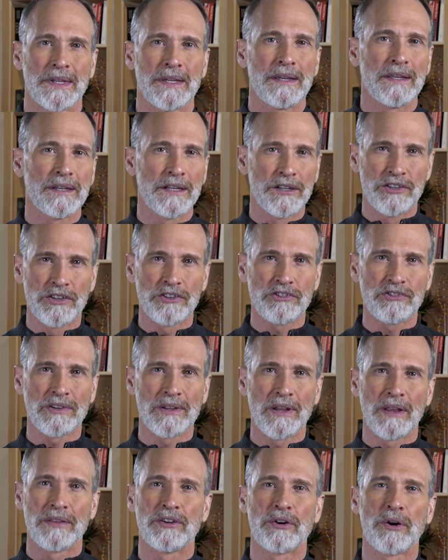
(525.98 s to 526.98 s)
In
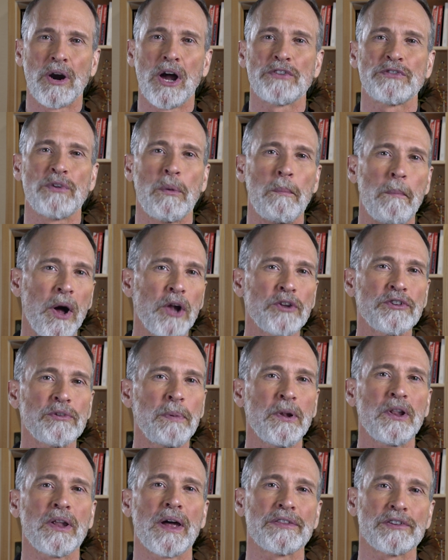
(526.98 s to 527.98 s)
addition, there are also
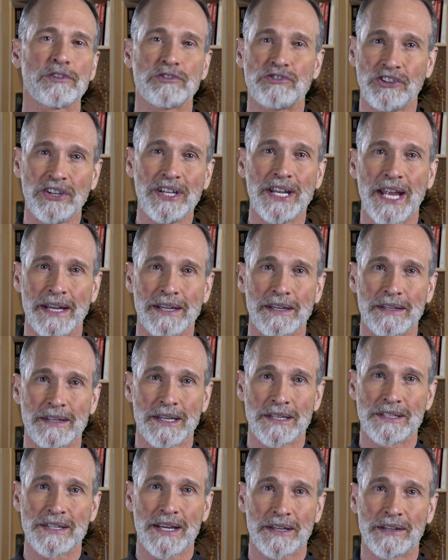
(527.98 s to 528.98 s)
multiple other gene
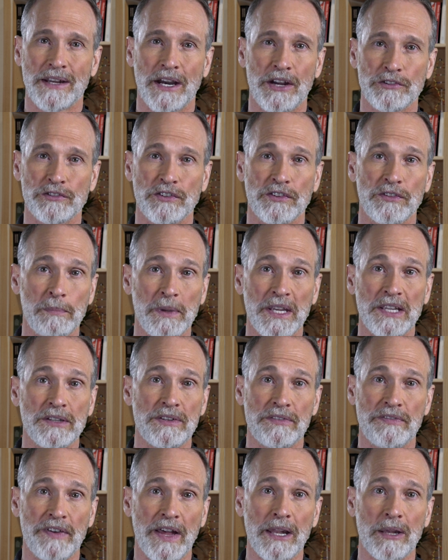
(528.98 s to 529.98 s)
editing technologies being
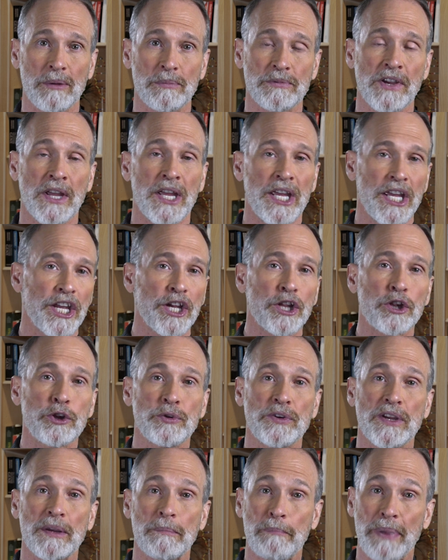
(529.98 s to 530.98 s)
developed,
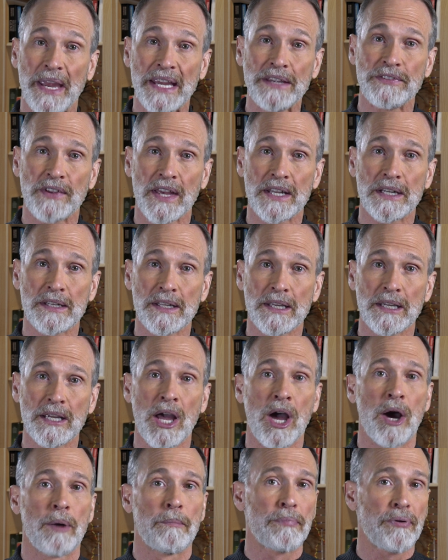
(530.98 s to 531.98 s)
including base editing,
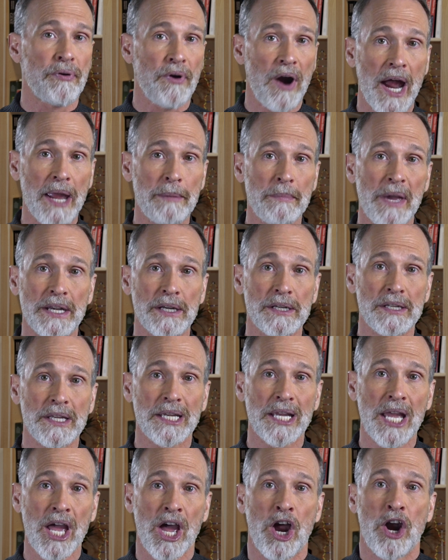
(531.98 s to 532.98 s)
prime
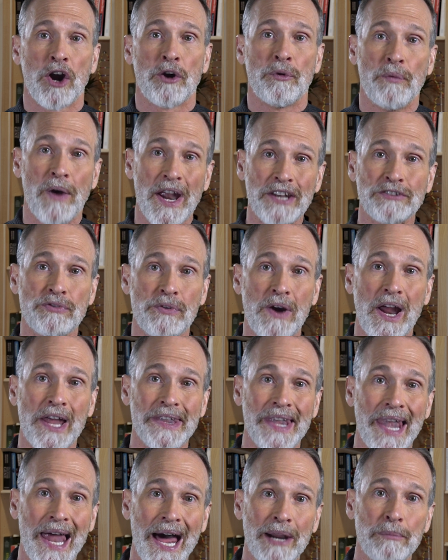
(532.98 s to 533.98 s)
editing,
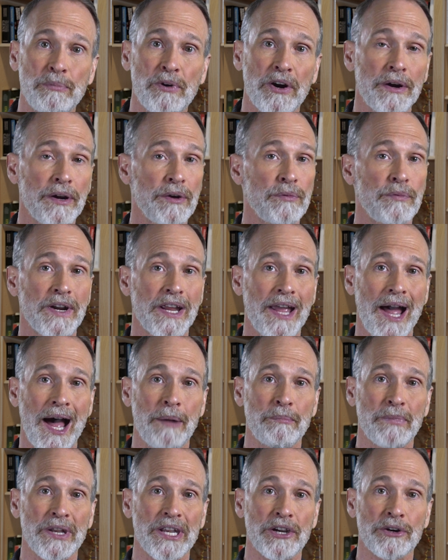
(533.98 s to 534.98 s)
retrom library
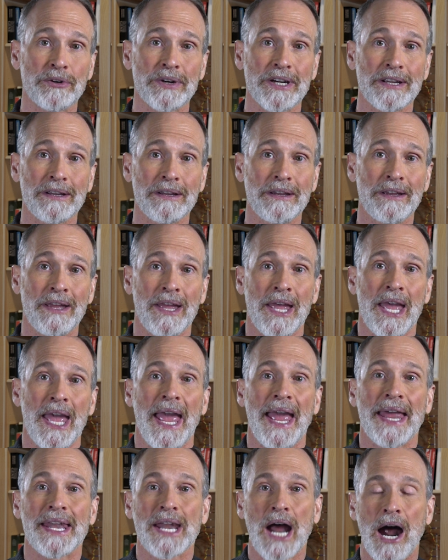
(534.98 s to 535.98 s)
recombinering,
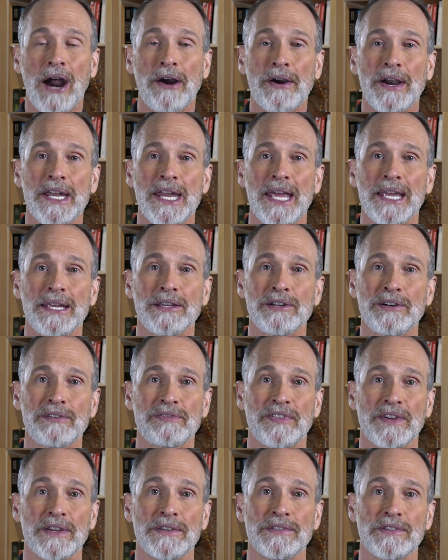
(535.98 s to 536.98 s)
and RNA
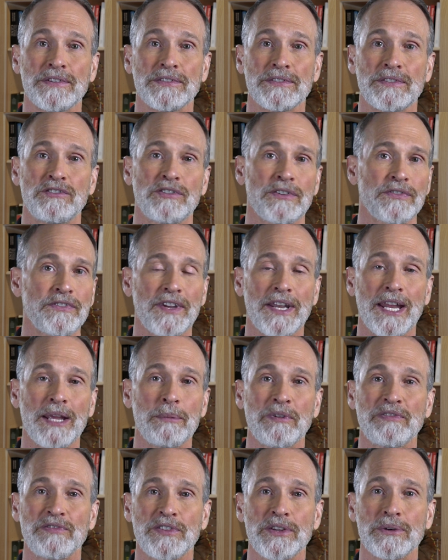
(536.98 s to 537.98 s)
interfaces, just to name
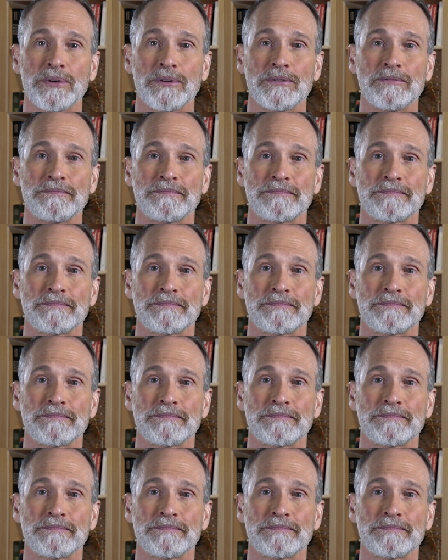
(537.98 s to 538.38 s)
a few.